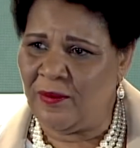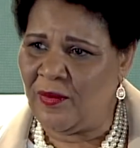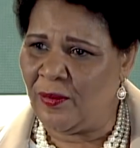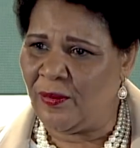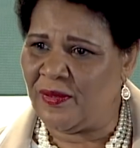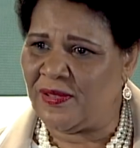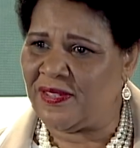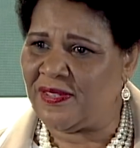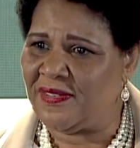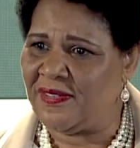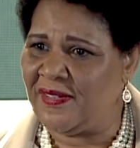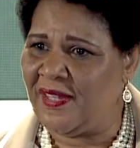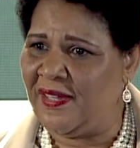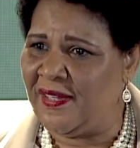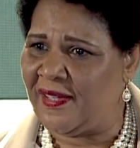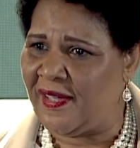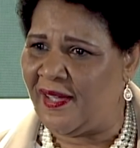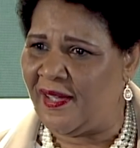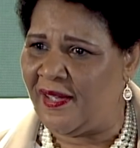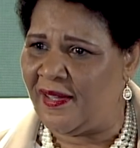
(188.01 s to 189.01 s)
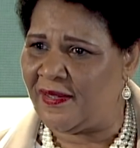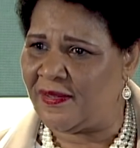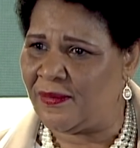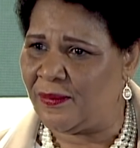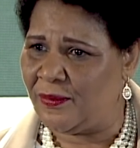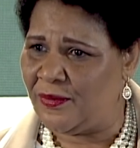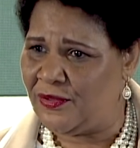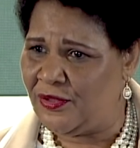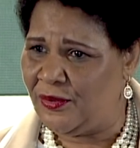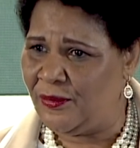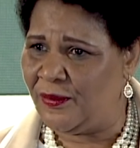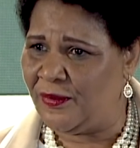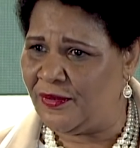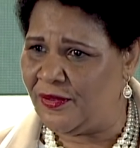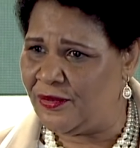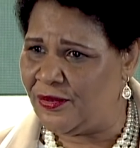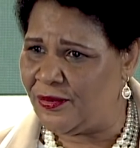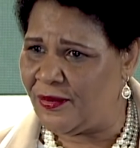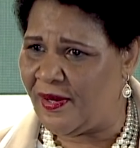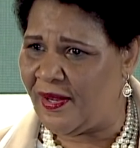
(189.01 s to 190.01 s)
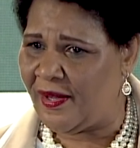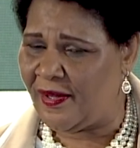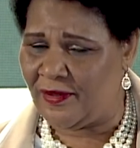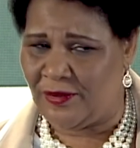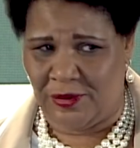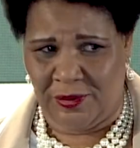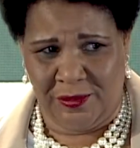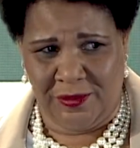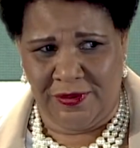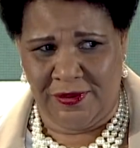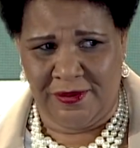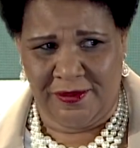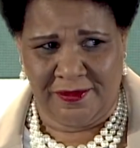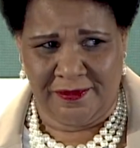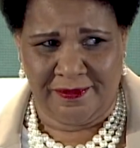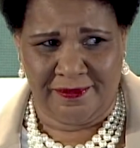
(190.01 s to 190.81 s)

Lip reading: up with snake eyes when she went to trial, do you?